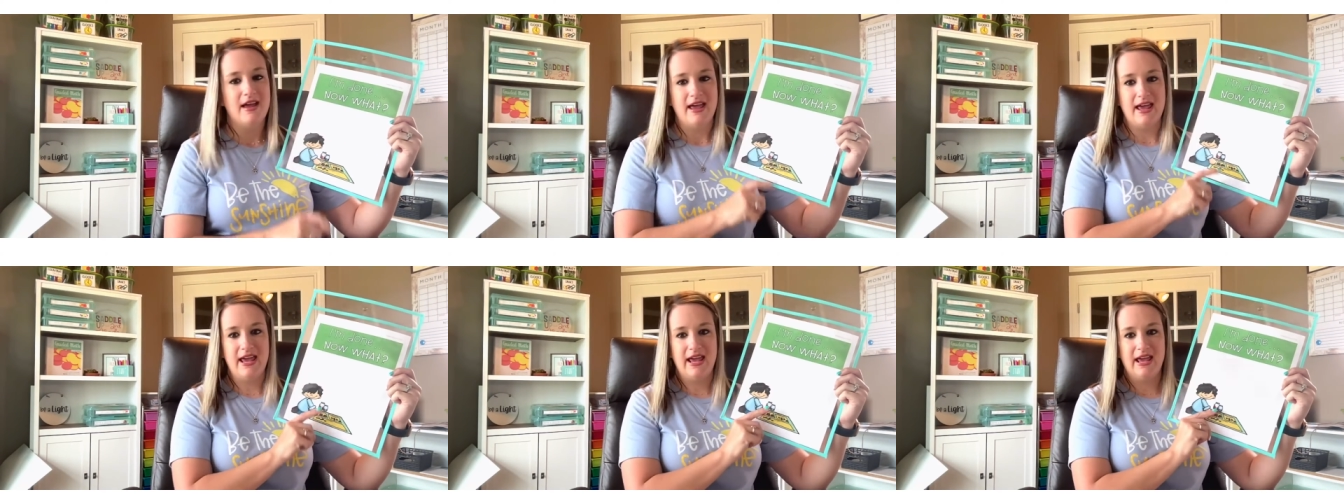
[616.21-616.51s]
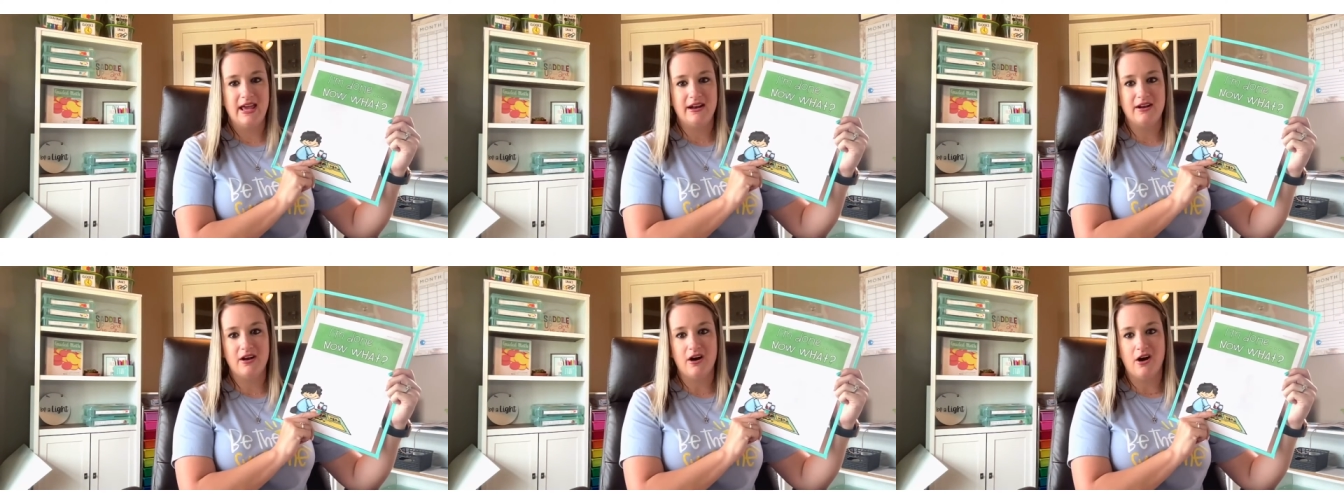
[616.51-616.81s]

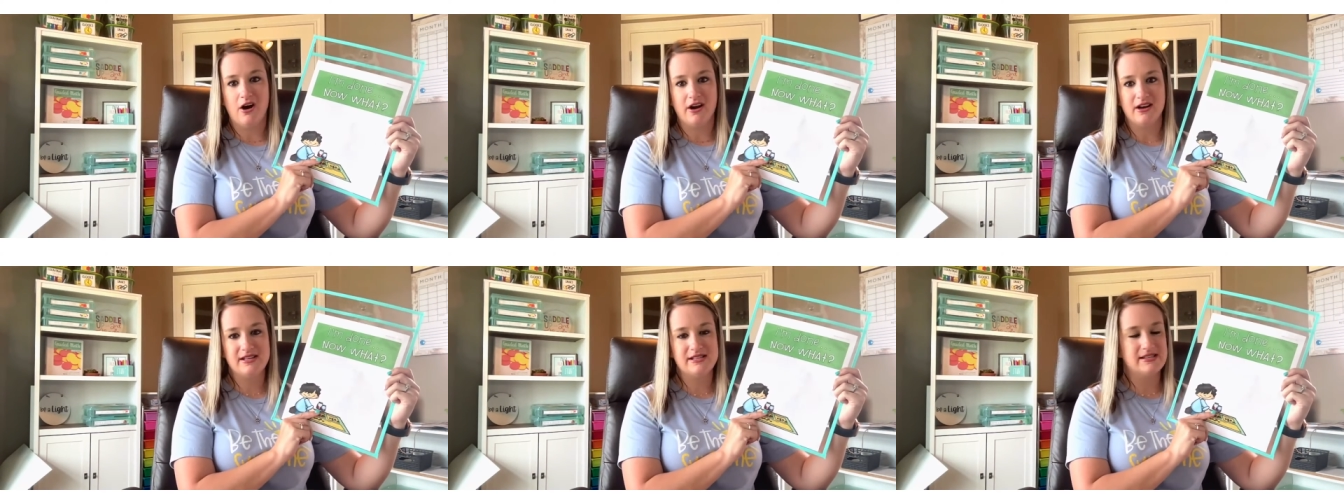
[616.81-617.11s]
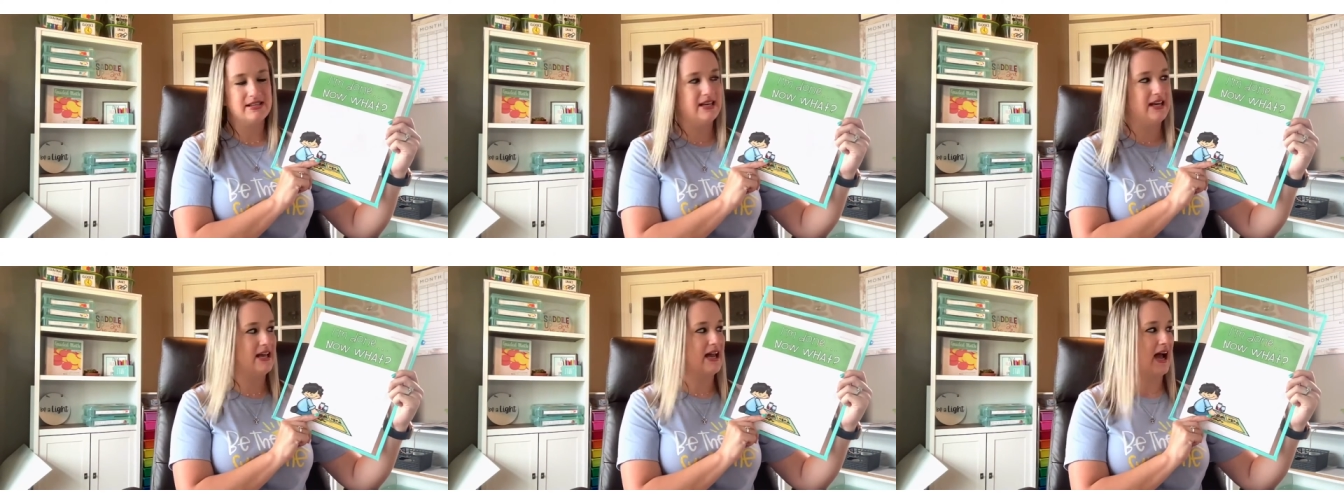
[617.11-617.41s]
And
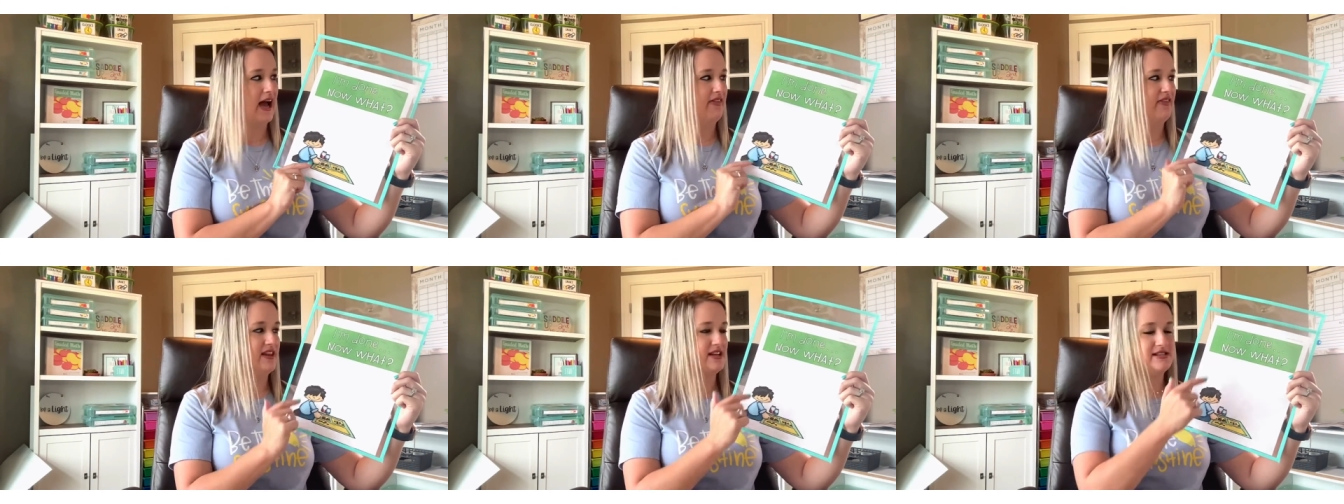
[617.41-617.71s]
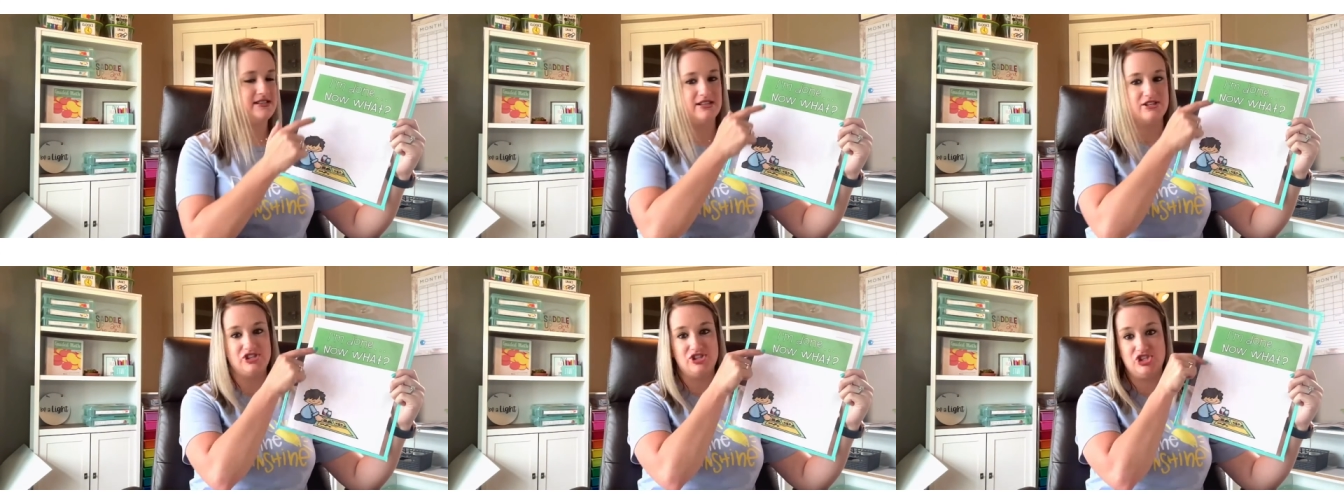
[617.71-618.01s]
honestly, uh, this
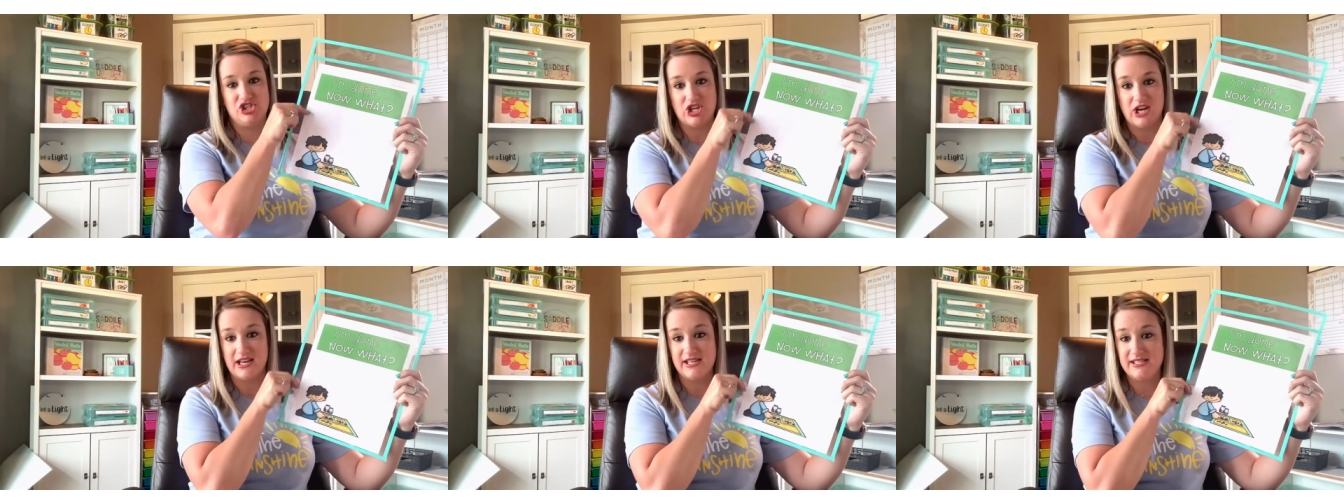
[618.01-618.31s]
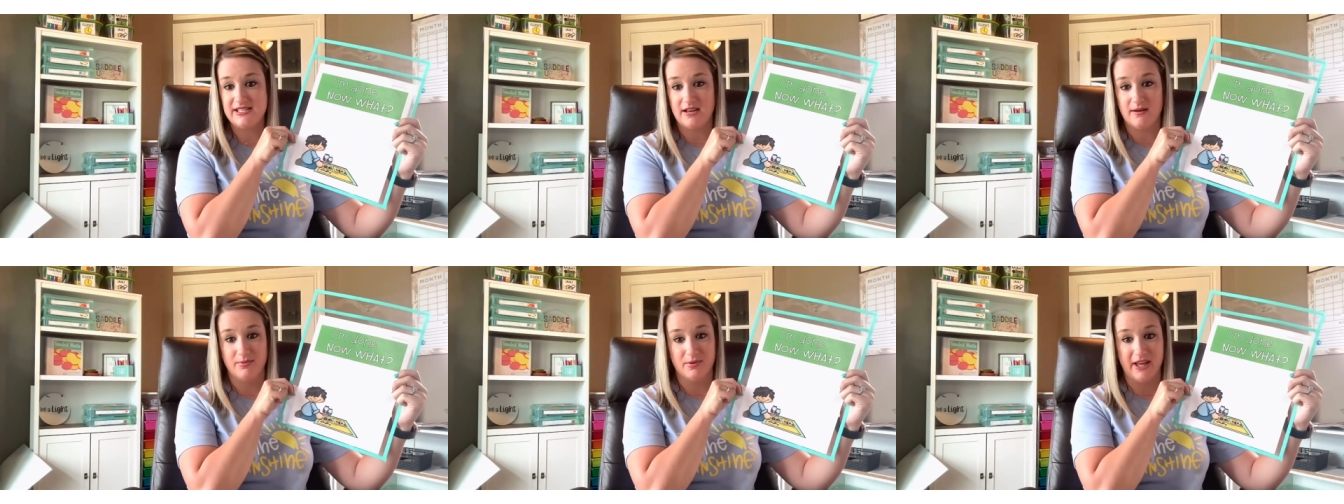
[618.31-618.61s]
is
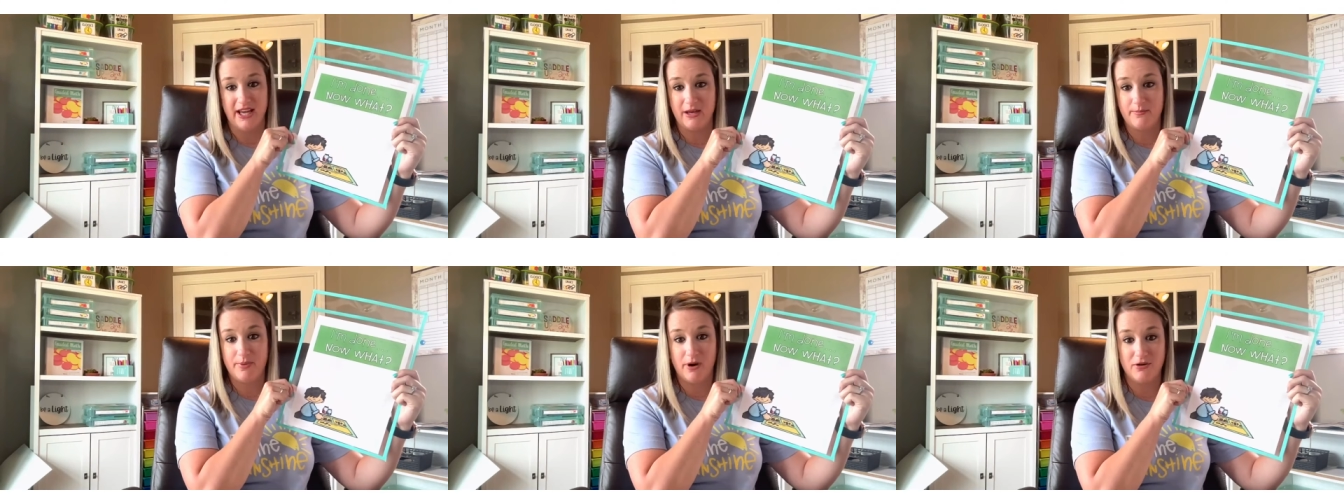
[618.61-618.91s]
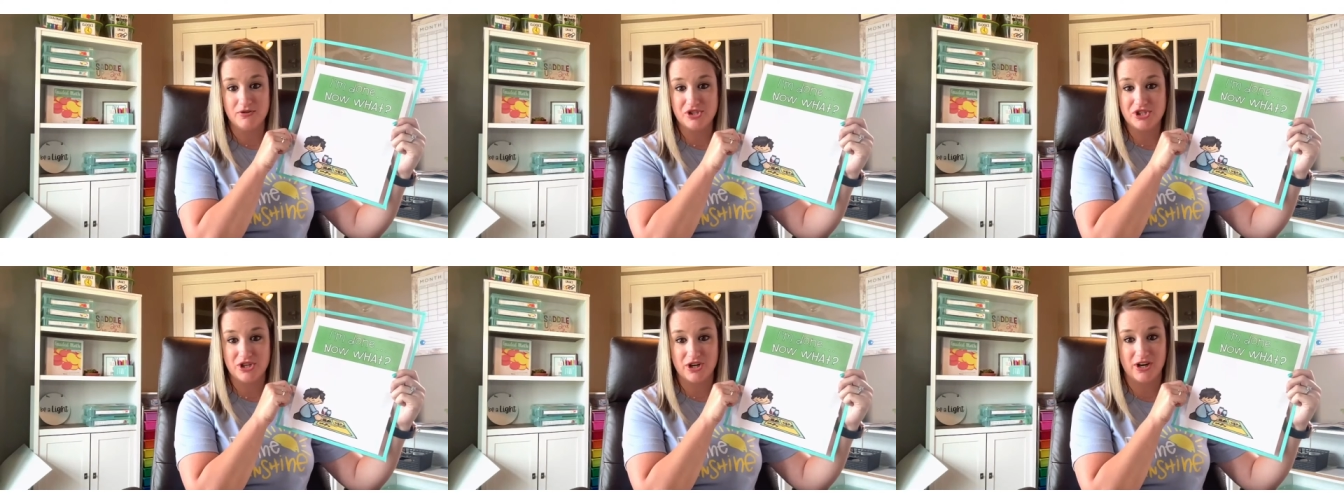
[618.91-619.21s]
just a blank
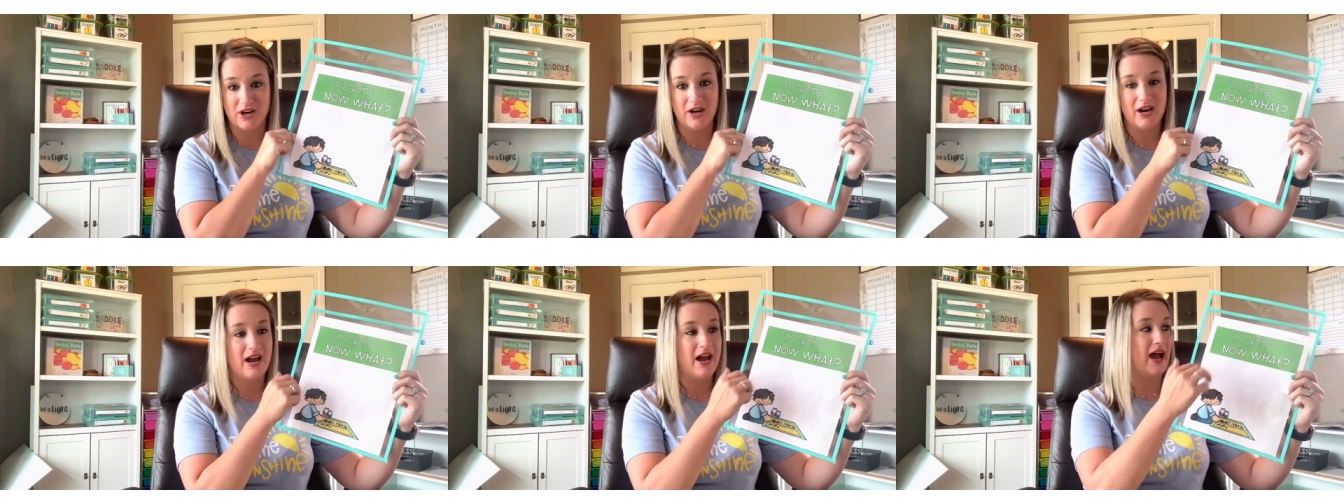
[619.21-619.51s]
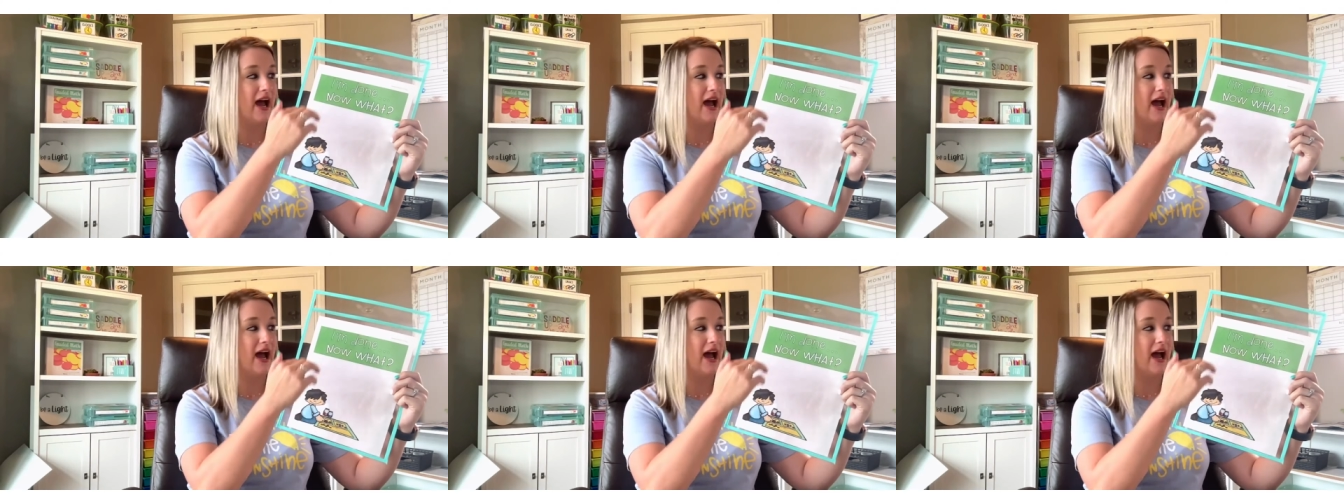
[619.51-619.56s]
poster.